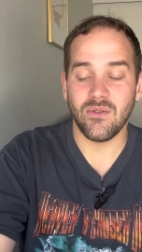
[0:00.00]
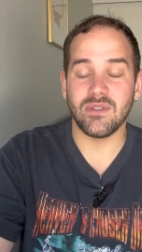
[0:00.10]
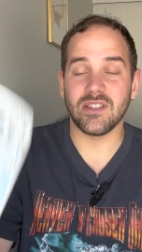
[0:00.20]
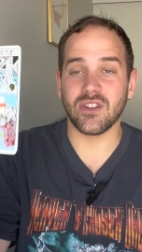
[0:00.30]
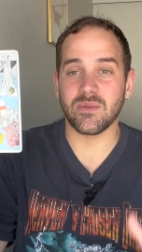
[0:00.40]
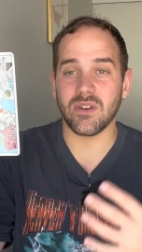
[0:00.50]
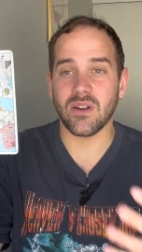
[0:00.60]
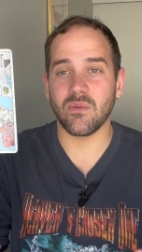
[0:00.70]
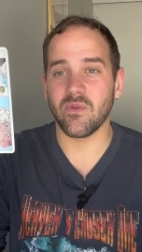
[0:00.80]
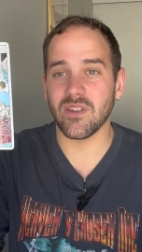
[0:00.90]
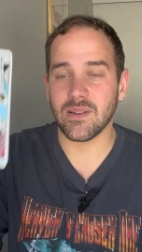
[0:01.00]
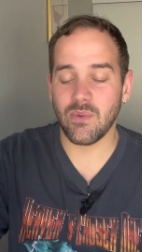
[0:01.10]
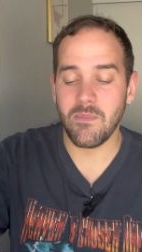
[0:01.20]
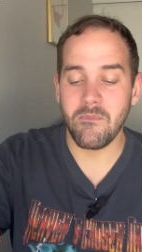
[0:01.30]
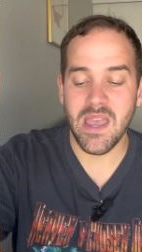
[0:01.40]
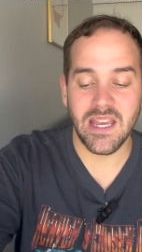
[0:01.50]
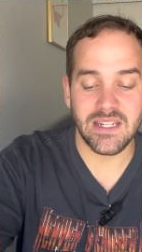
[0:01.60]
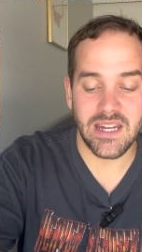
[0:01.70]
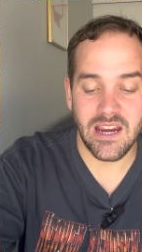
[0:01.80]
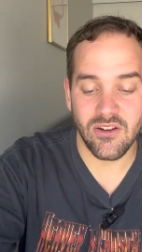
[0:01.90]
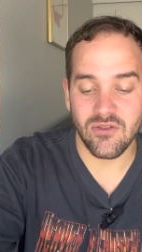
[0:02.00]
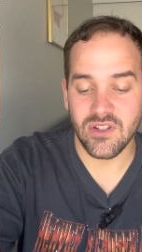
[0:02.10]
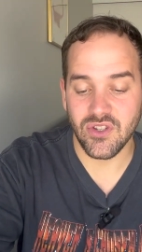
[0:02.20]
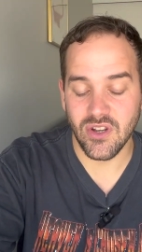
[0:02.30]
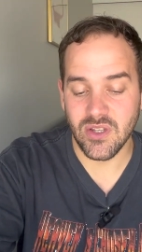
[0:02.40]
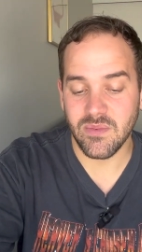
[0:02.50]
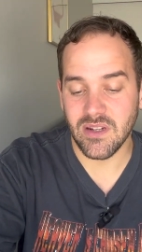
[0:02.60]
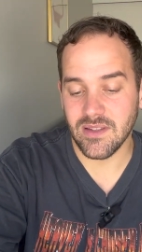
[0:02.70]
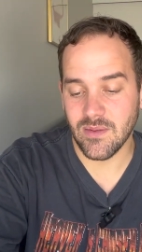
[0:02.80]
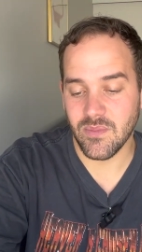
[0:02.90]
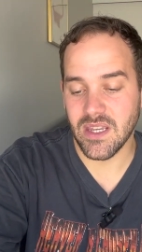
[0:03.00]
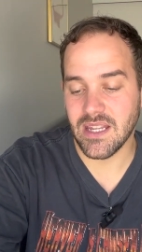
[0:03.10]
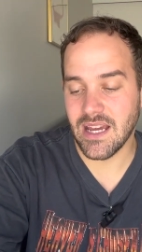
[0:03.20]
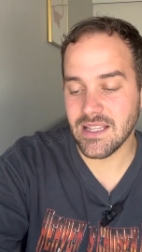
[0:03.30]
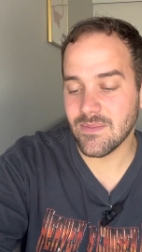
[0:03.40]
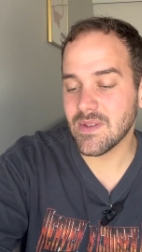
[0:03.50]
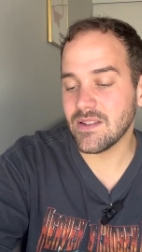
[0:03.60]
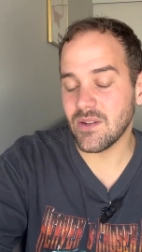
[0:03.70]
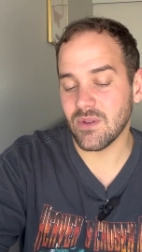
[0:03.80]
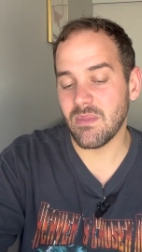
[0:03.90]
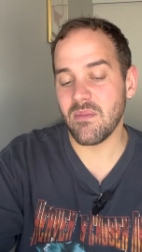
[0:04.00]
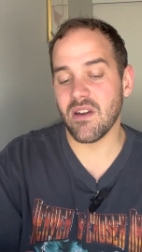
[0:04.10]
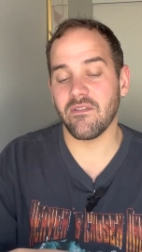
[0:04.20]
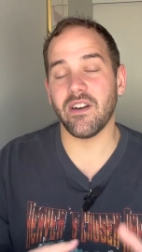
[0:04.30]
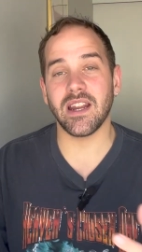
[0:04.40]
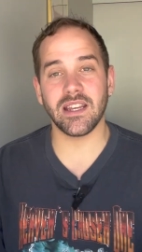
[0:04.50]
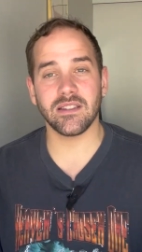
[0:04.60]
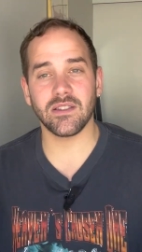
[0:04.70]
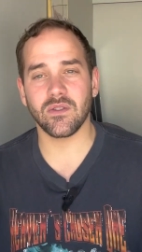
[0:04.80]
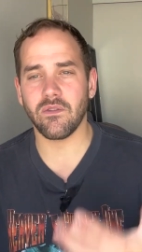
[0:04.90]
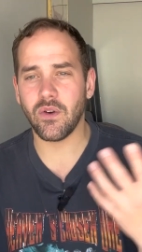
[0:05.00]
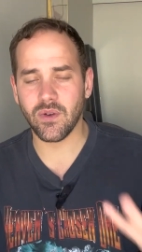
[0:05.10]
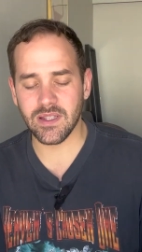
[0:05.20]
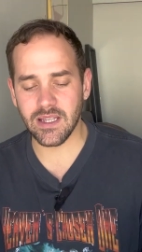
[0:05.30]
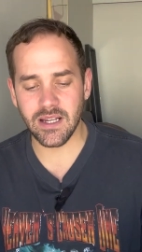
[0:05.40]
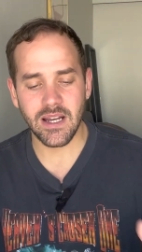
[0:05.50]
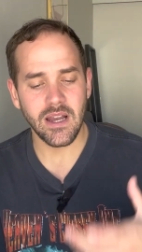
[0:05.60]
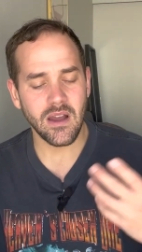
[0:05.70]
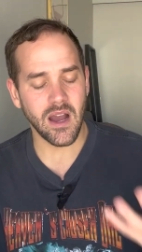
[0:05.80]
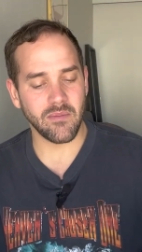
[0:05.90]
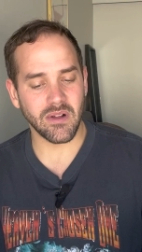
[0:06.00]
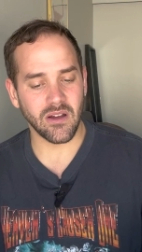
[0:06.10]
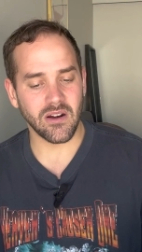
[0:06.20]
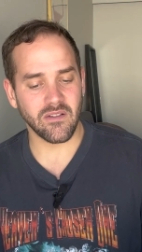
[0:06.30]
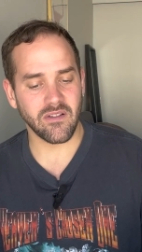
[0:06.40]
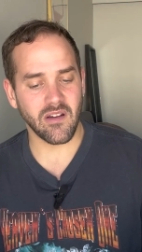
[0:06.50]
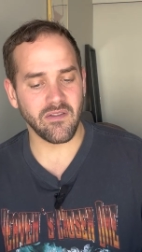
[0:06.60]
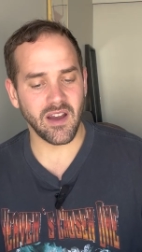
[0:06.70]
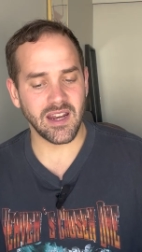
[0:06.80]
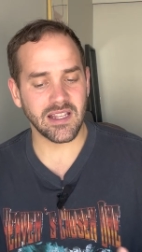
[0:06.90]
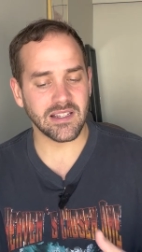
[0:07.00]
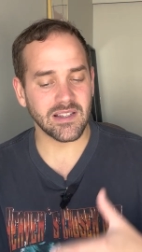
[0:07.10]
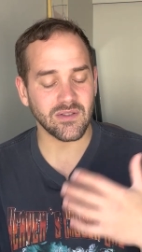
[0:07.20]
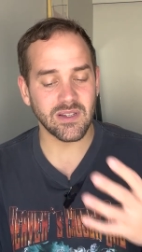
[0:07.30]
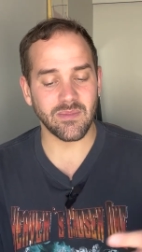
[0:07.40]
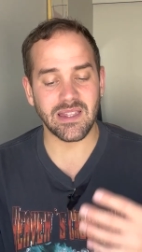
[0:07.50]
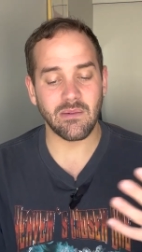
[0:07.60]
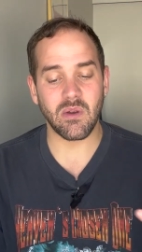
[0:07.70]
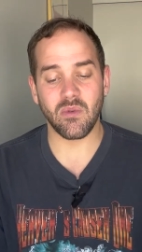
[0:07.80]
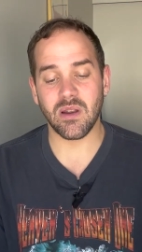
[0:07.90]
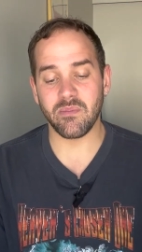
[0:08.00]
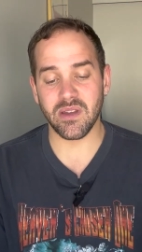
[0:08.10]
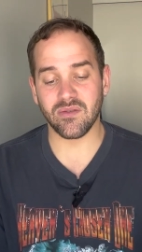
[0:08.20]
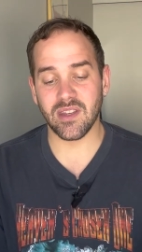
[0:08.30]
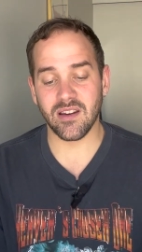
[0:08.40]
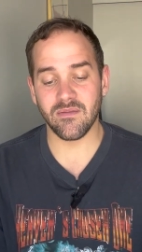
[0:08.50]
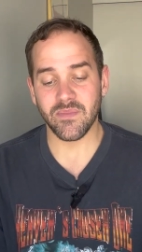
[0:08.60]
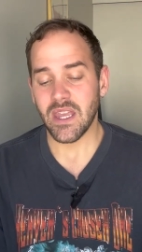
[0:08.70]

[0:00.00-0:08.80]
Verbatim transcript: with the judgment card in reverse, that we made an error in judgment on something. And has something to do with maybe our finances or focusing. Um, a lot of our finances or something that we want to build here.